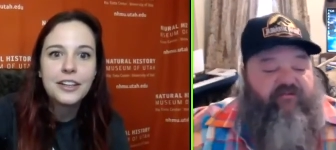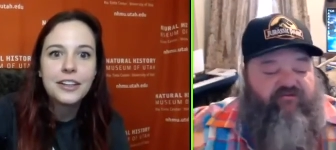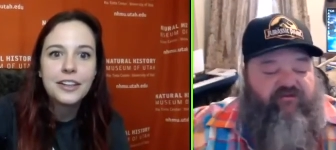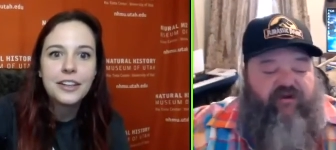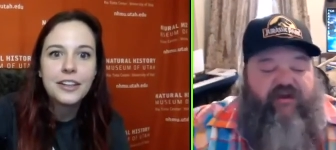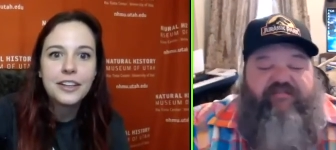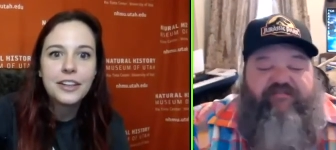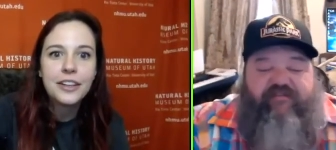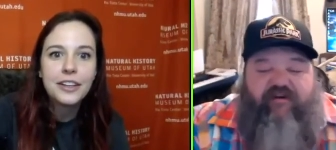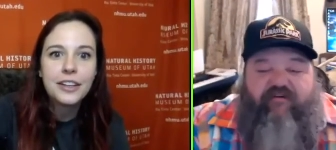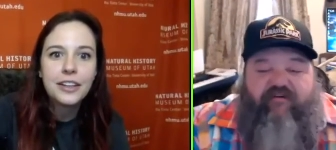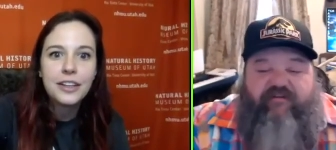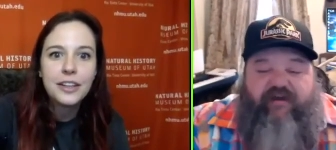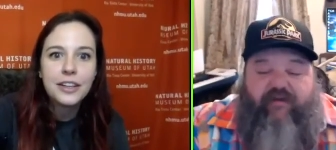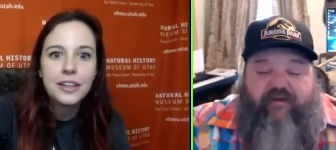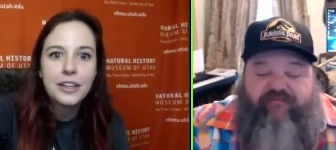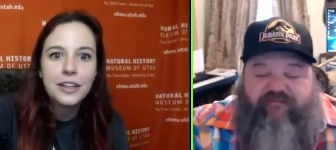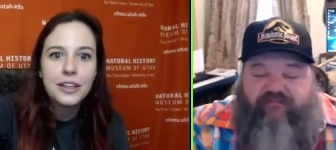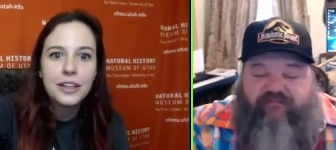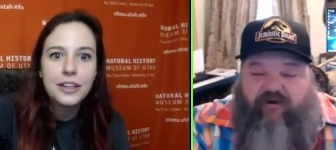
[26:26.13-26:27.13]

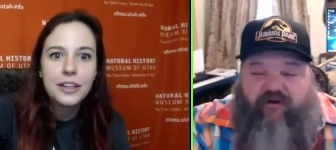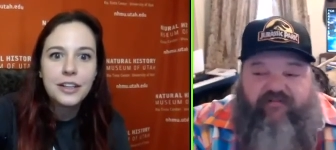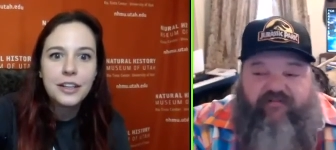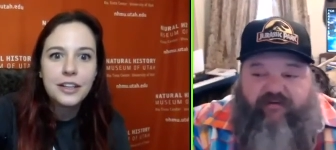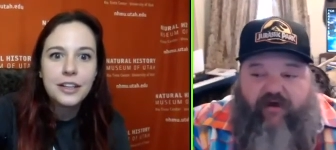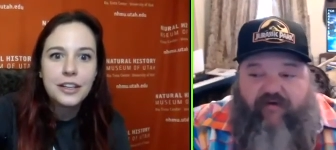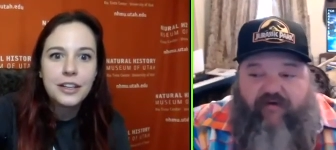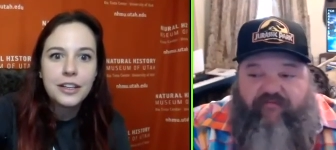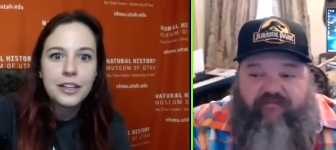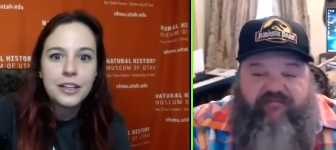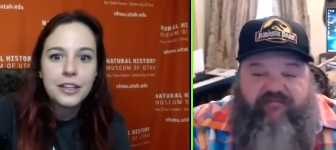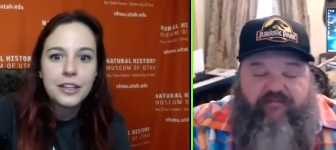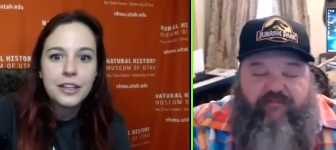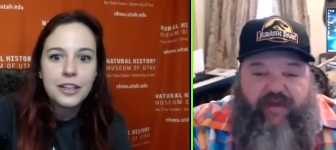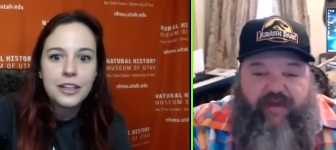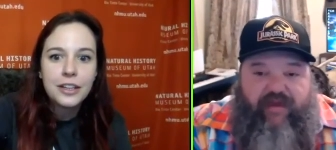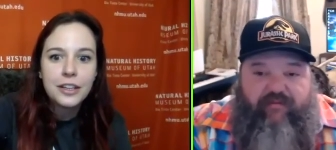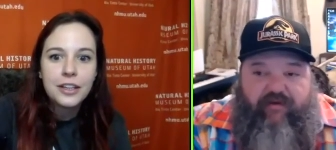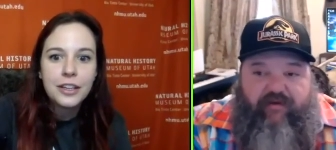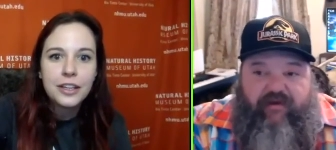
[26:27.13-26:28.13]
Speaker 1: Triceratops starts off as a
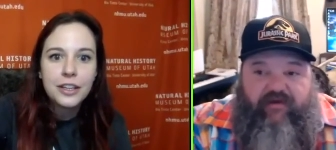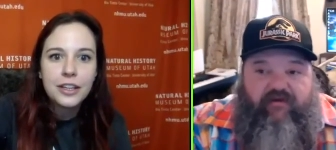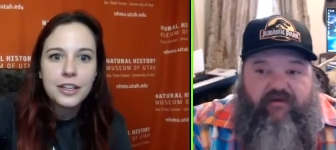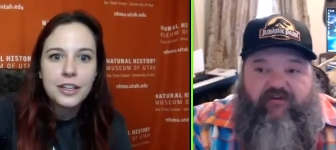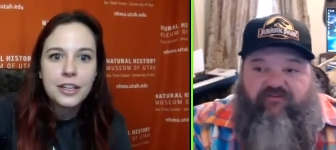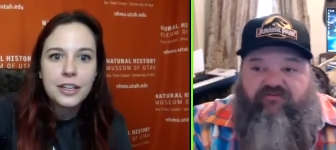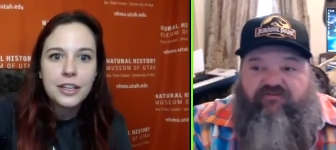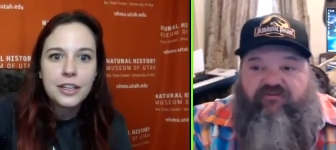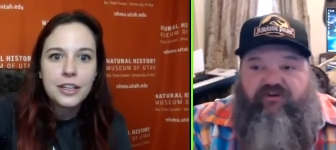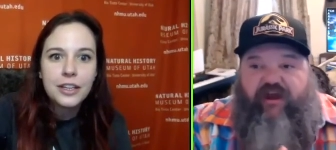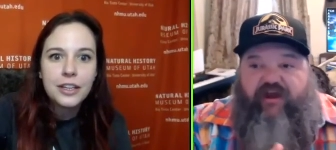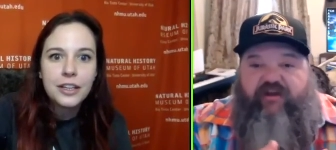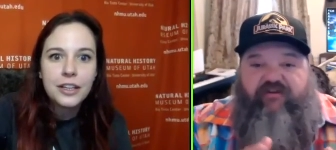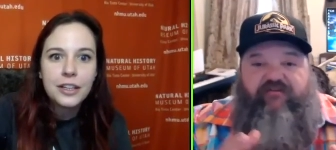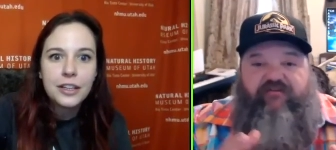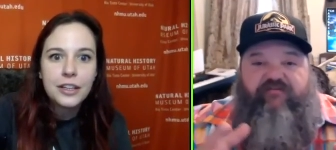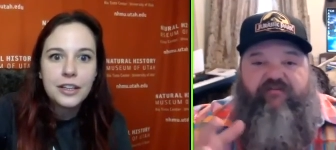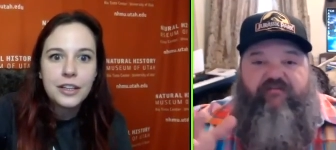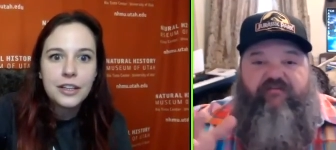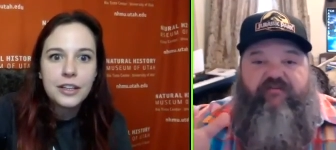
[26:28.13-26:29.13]
baby and
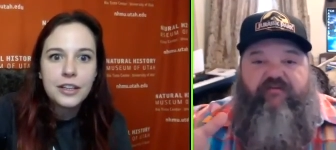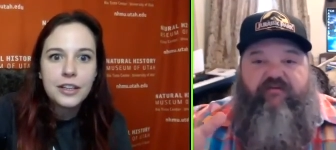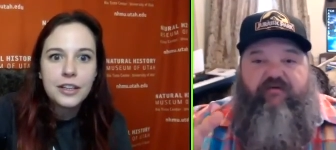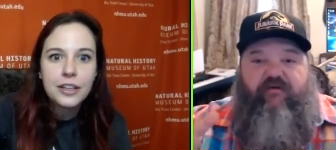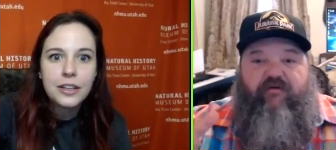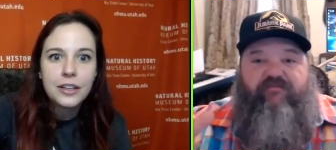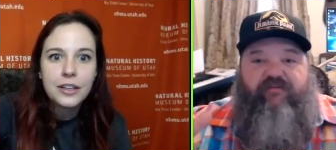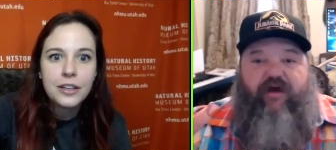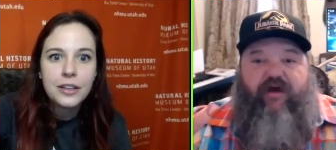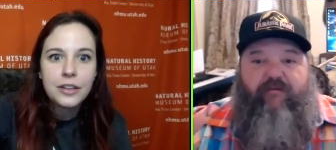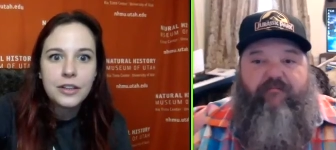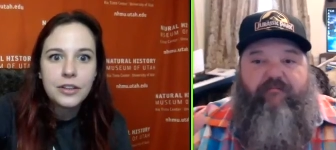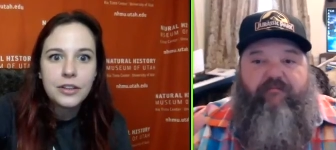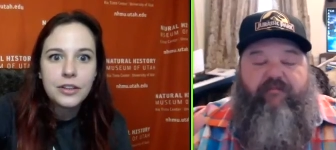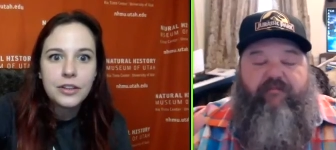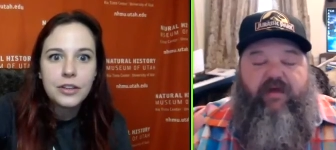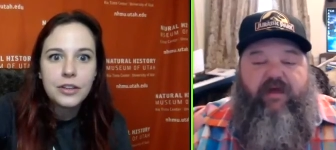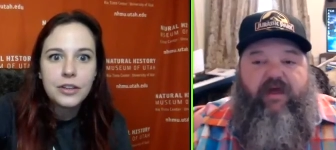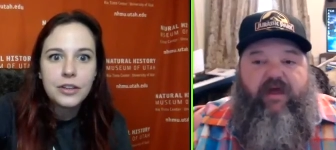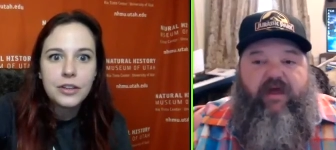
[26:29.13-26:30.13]
changes as it grows up,
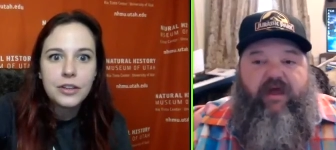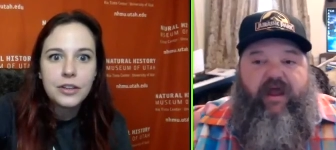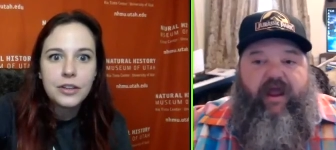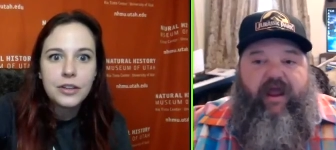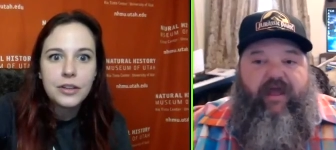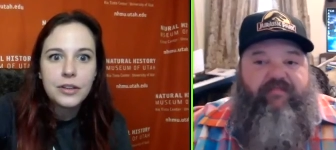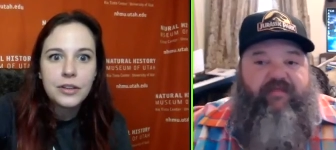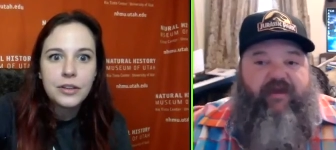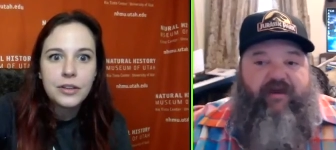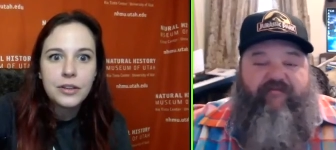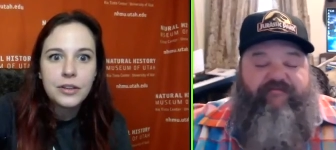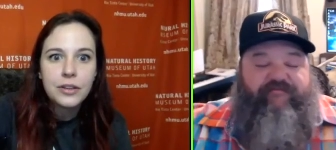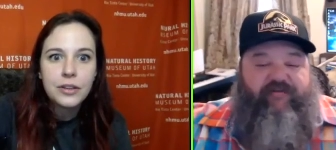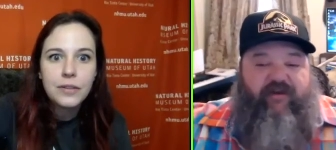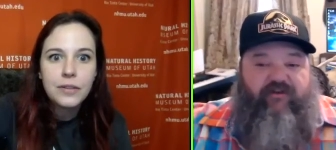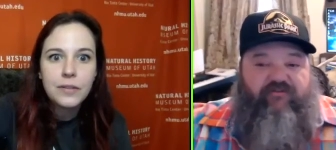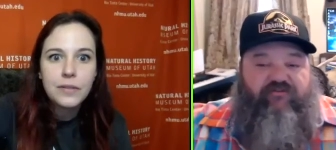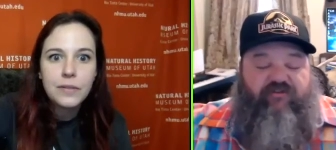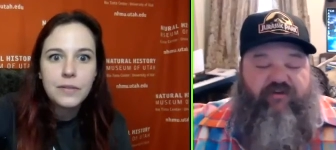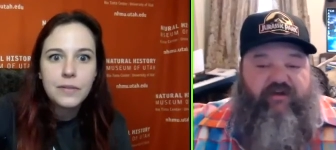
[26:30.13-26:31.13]
and then
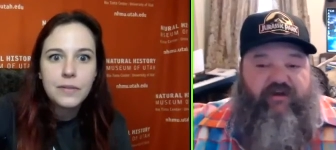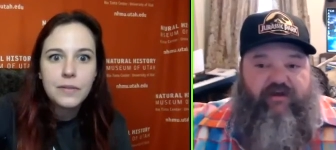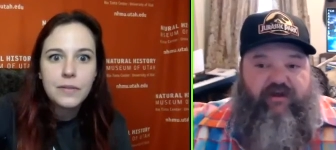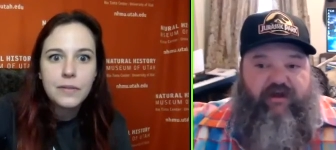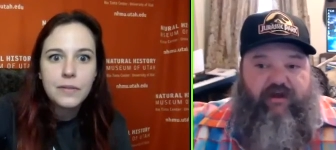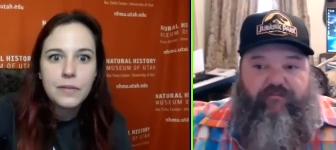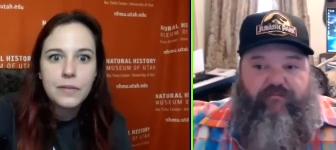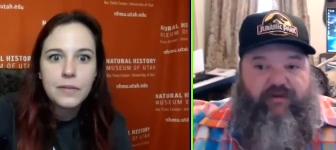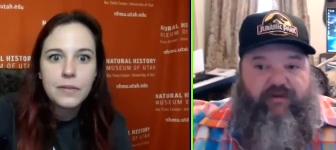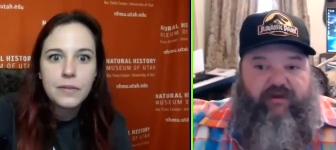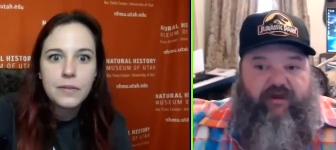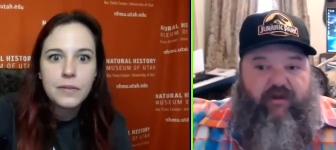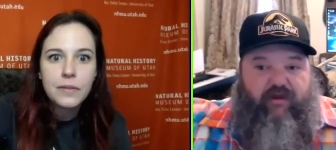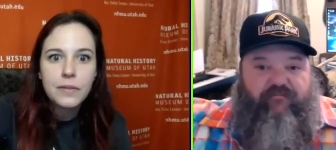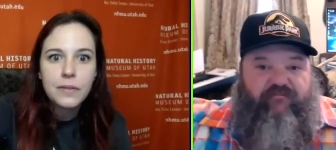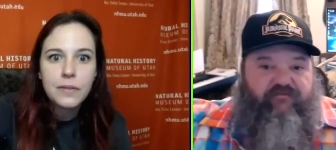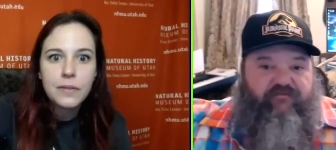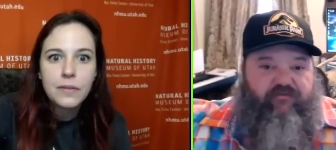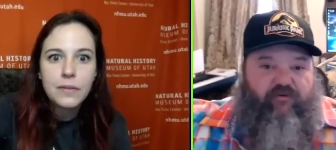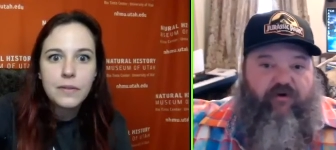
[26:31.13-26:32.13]
eventually it
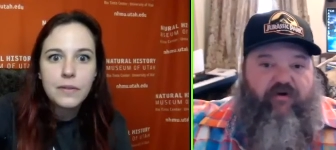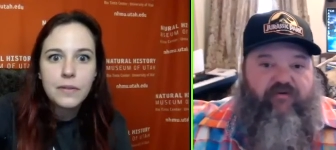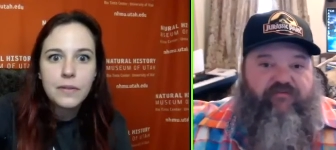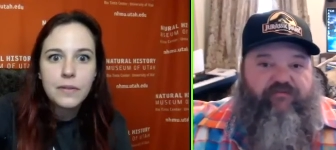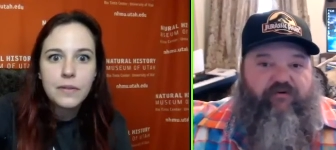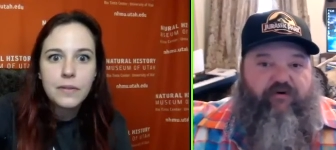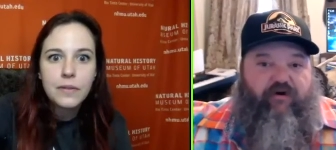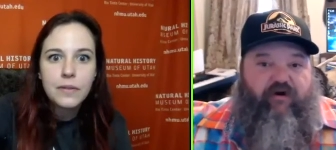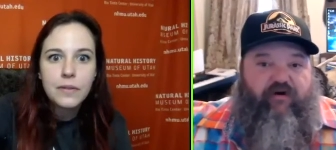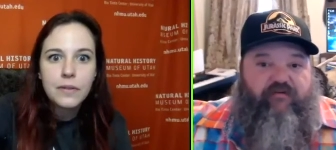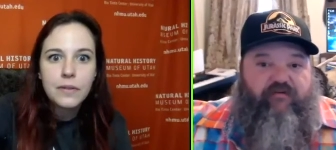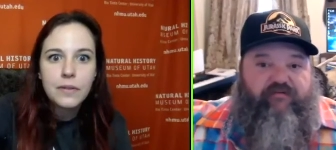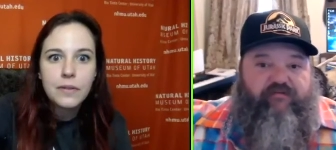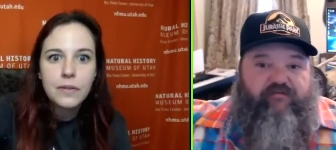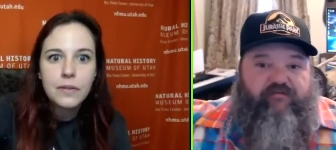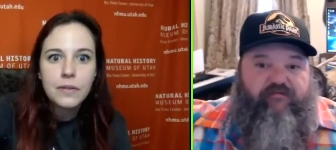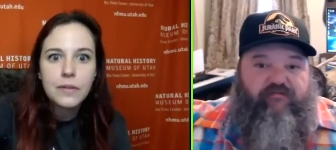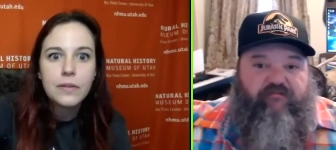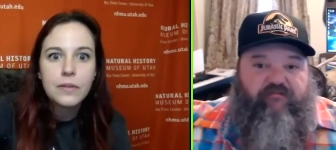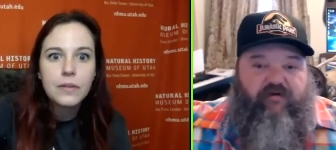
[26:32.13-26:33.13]
becomes
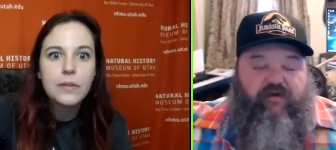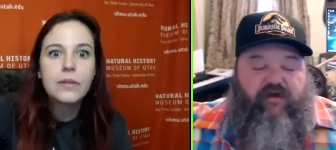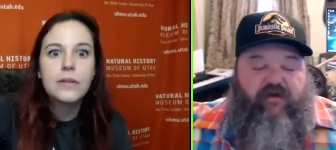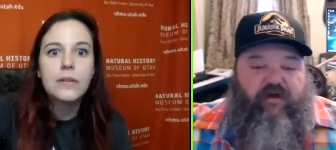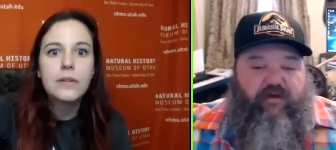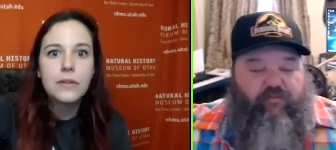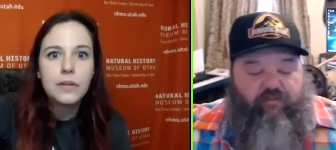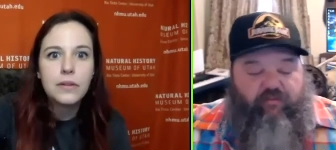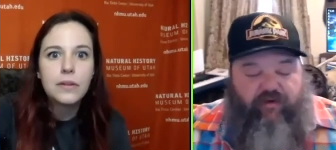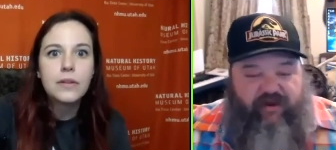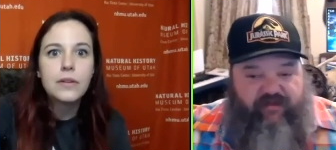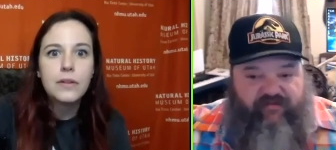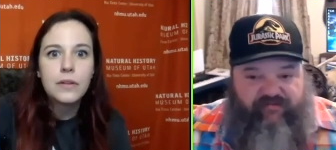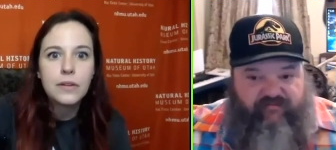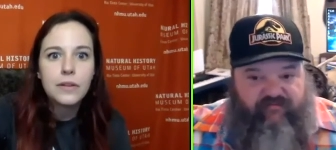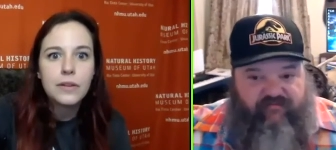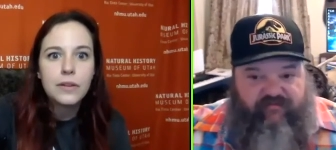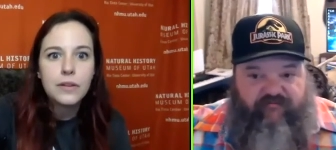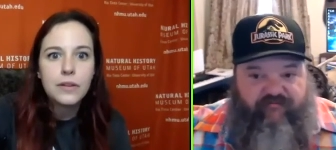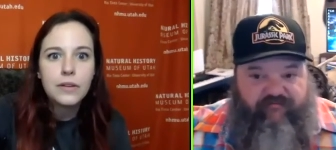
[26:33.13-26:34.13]
Torosaurus when
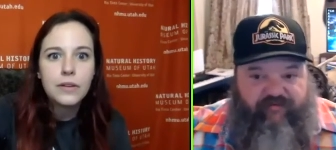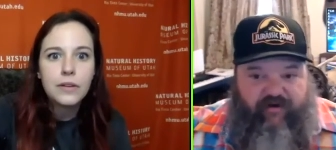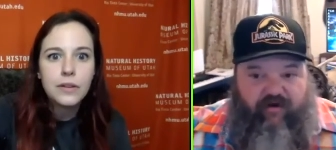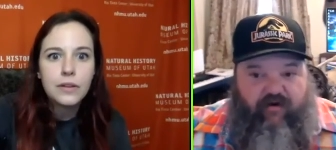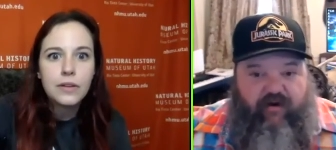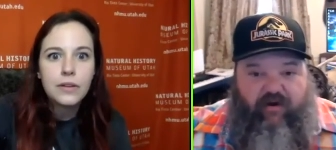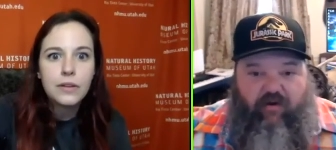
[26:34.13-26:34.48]
it's the very